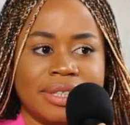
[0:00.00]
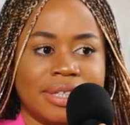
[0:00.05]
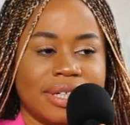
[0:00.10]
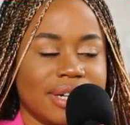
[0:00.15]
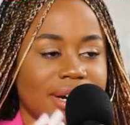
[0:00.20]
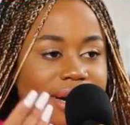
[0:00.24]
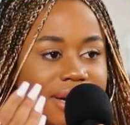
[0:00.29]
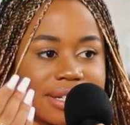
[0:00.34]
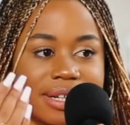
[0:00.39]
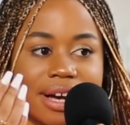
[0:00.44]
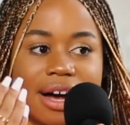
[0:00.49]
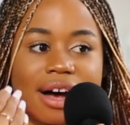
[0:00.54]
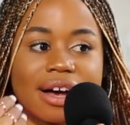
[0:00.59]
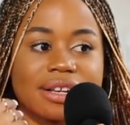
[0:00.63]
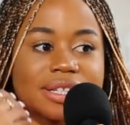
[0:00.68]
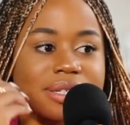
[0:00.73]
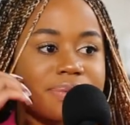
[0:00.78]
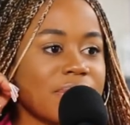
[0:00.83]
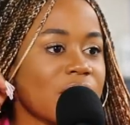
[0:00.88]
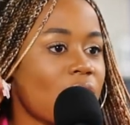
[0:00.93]
he
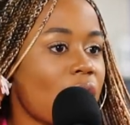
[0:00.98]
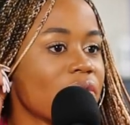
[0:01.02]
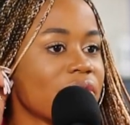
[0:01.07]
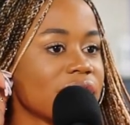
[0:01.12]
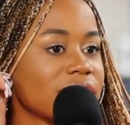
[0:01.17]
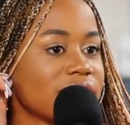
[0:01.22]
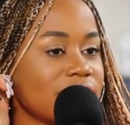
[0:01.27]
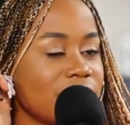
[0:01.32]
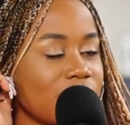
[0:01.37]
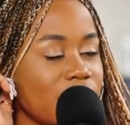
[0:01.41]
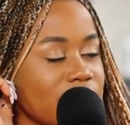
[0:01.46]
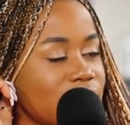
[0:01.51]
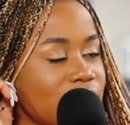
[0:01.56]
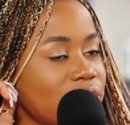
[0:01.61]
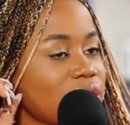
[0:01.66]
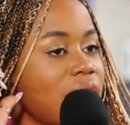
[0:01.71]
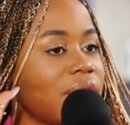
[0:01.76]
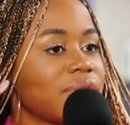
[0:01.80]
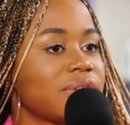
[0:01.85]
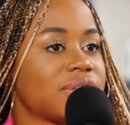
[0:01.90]
asked me, obviously,
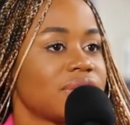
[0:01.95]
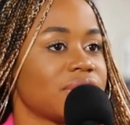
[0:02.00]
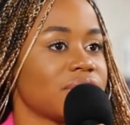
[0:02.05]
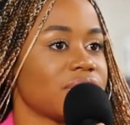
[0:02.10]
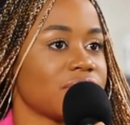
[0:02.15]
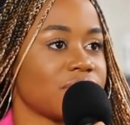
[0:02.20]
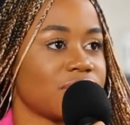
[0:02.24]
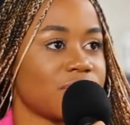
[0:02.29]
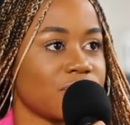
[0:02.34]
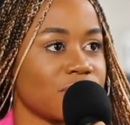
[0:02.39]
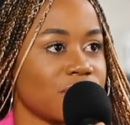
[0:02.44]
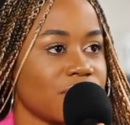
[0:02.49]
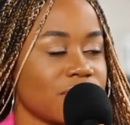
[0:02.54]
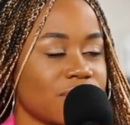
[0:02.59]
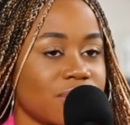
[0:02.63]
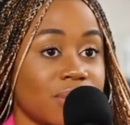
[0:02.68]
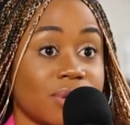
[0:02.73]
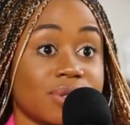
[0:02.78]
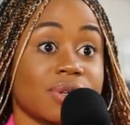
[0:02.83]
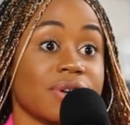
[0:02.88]
what you're out here to do.
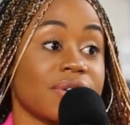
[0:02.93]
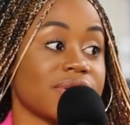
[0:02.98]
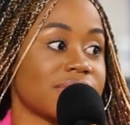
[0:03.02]
He's also